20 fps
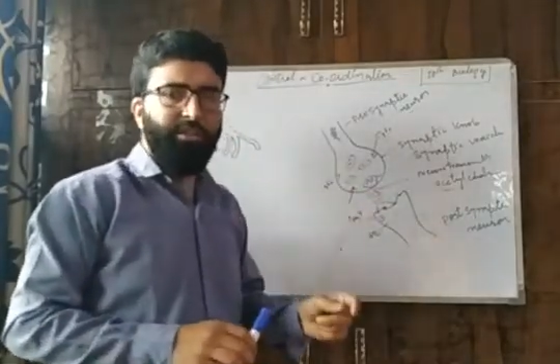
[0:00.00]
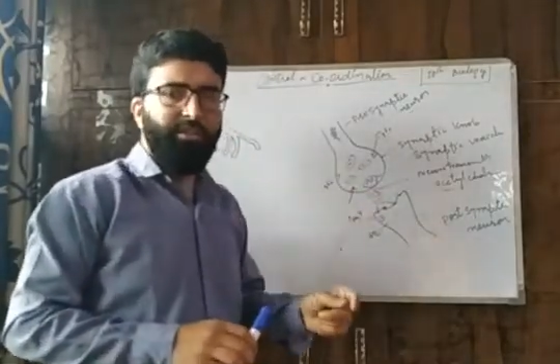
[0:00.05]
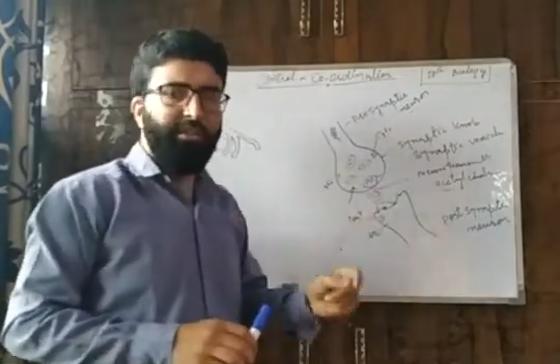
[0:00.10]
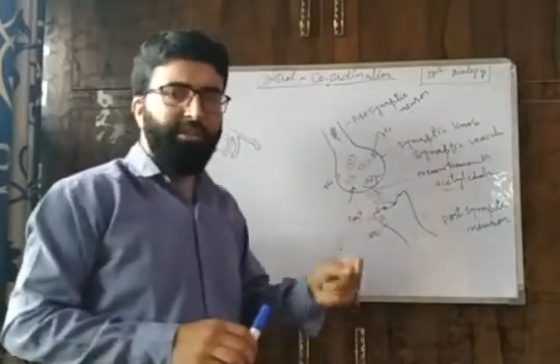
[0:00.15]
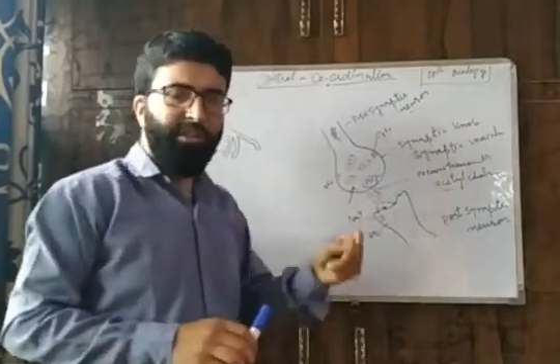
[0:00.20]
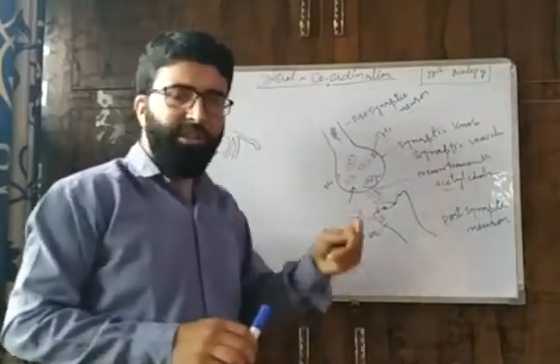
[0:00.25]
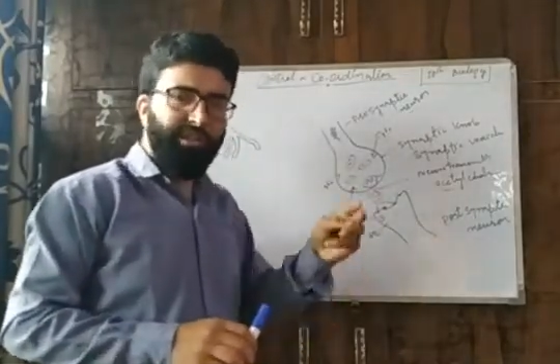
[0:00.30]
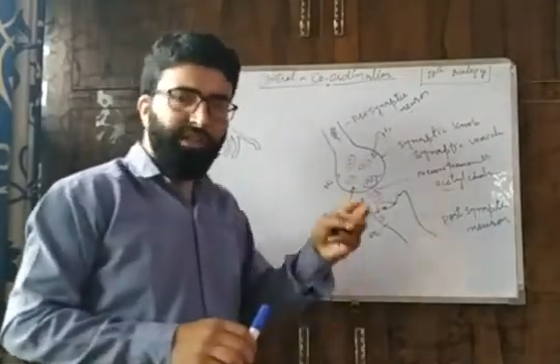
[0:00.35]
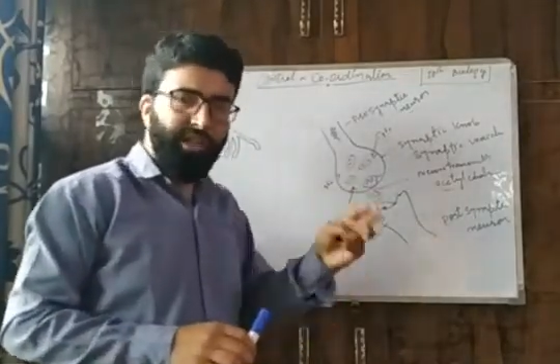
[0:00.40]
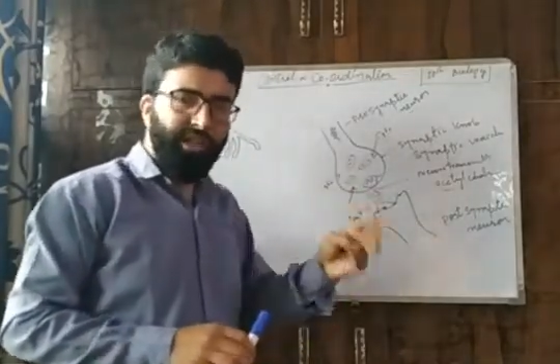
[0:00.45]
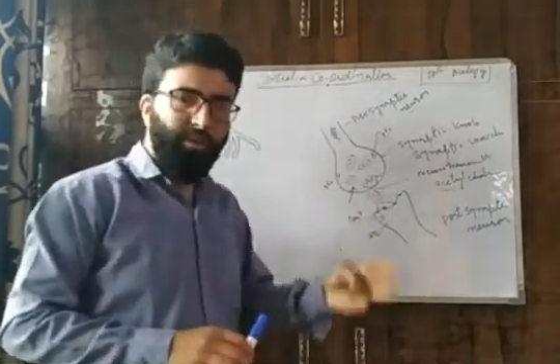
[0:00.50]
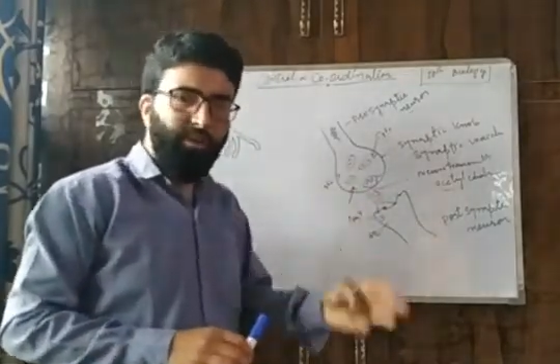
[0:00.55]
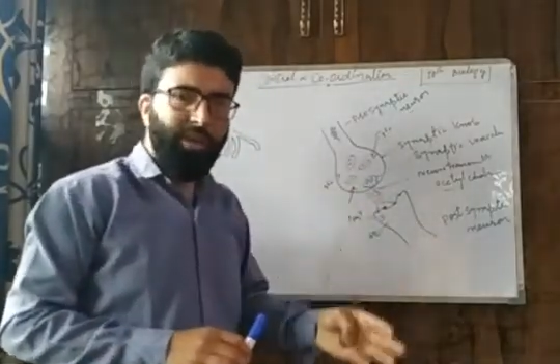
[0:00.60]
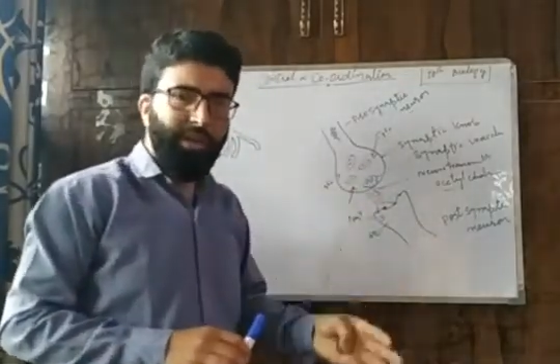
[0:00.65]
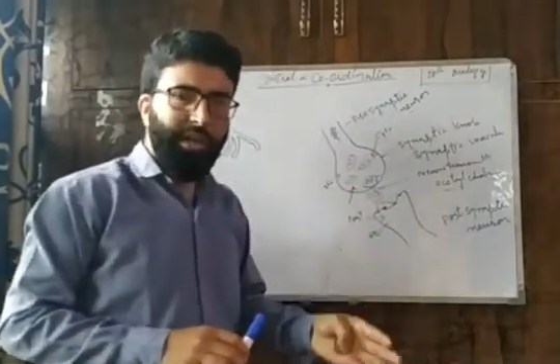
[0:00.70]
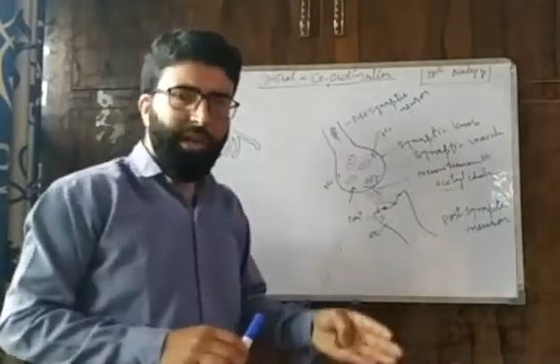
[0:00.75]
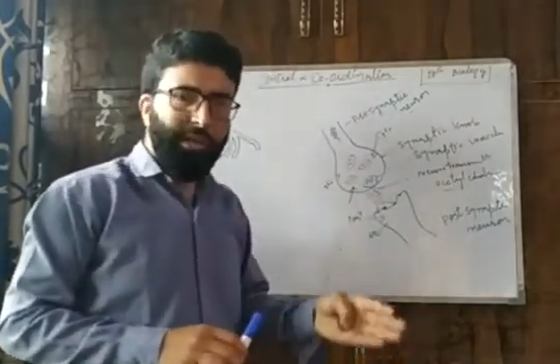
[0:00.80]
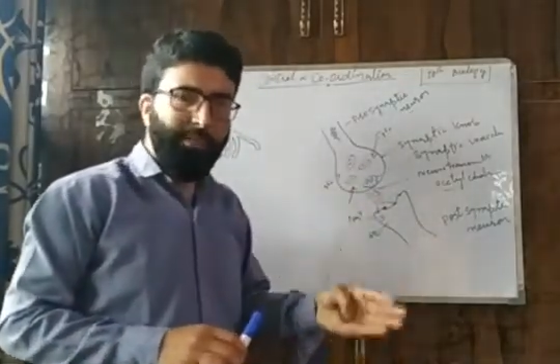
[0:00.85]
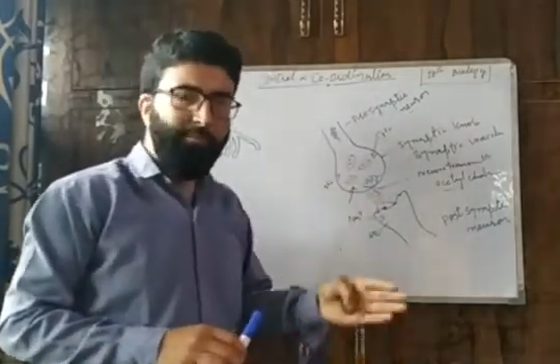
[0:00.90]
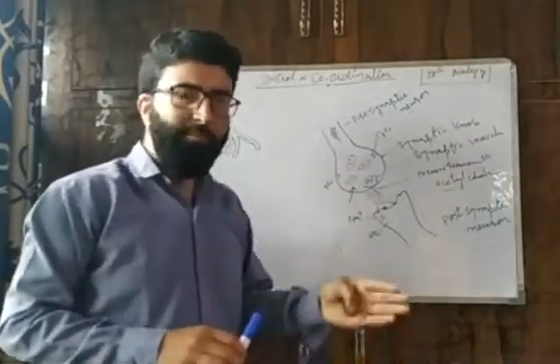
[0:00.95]
this nerve
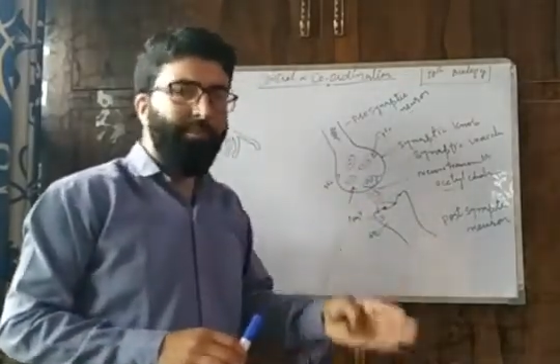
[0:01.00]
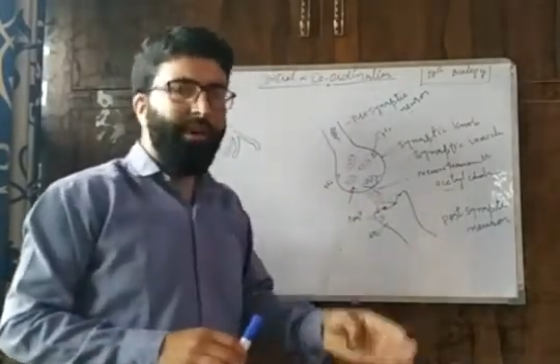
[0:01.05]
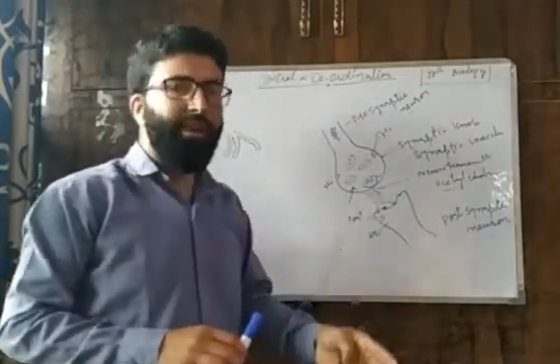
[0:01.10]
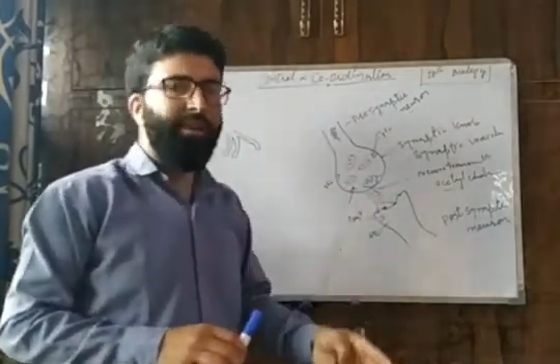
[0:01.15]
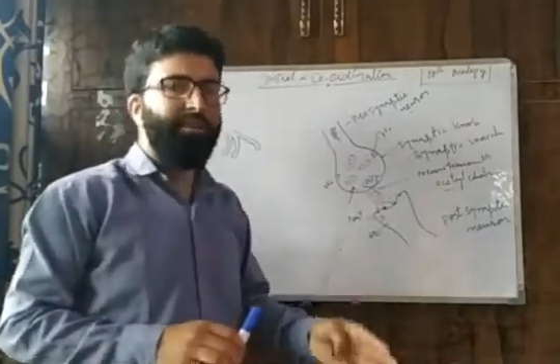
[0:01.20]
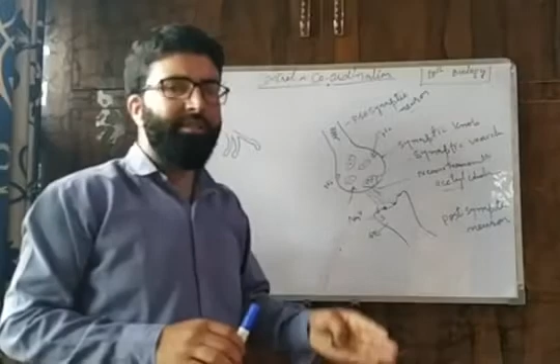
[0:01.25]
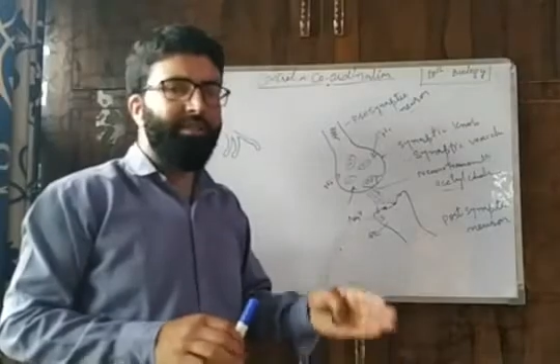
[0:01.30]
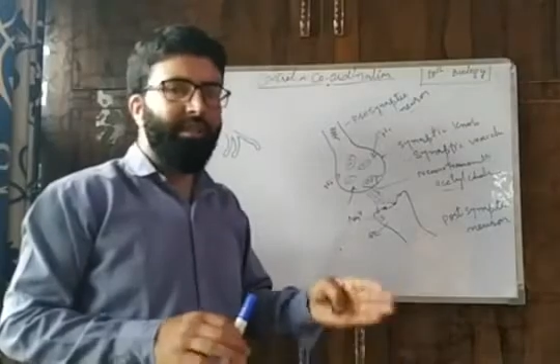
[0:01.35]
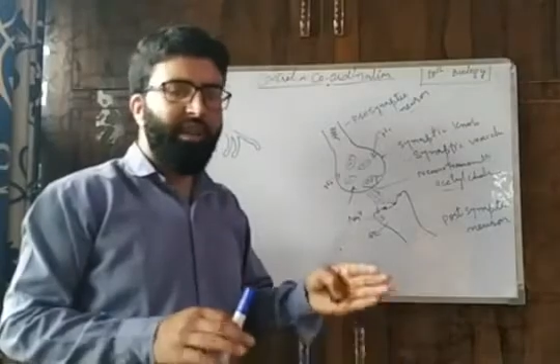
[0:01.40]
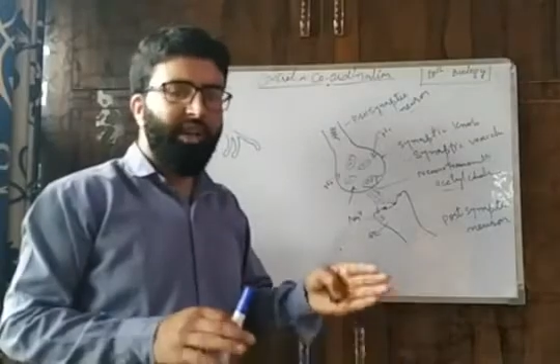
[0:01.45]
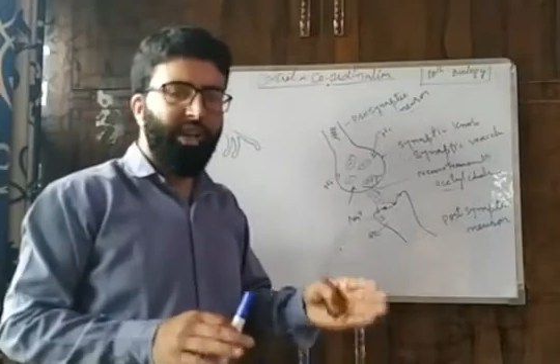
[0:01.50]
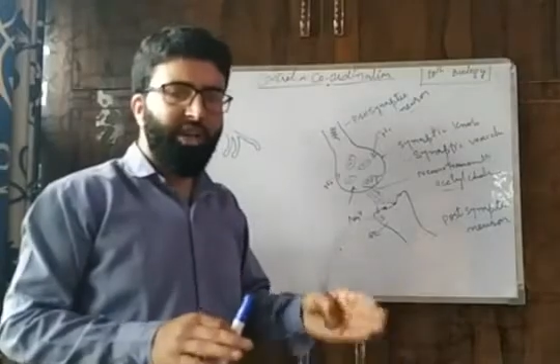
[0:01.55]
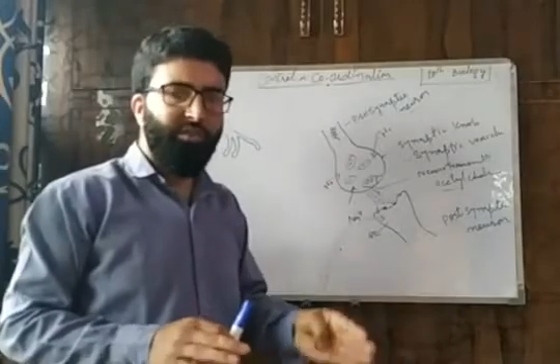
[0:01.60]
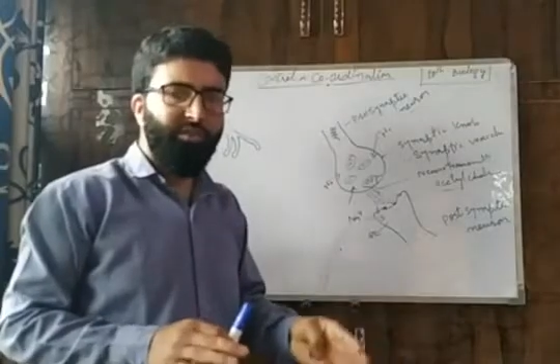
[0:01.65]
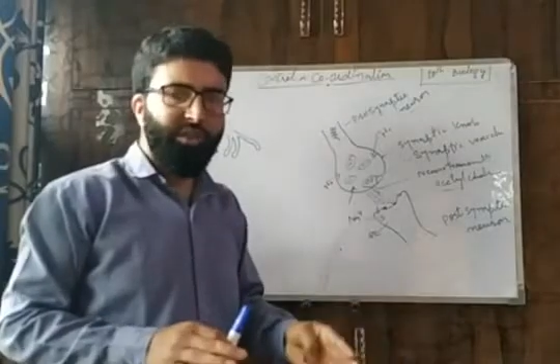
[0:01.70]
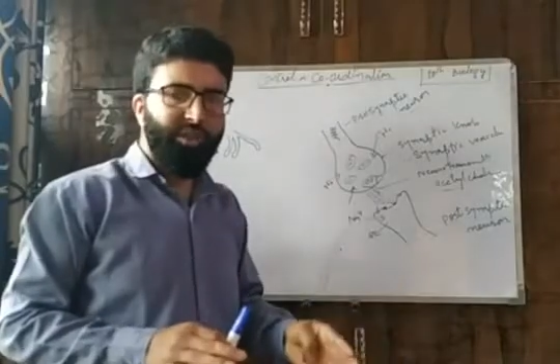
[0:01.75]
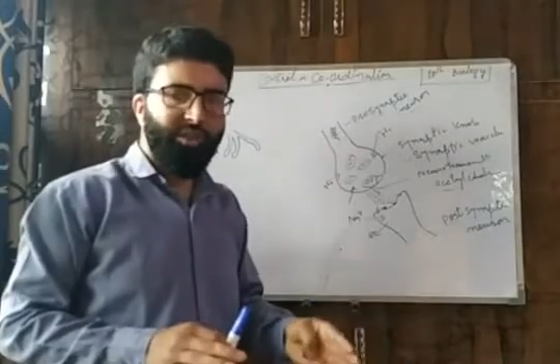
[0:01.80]
impulse always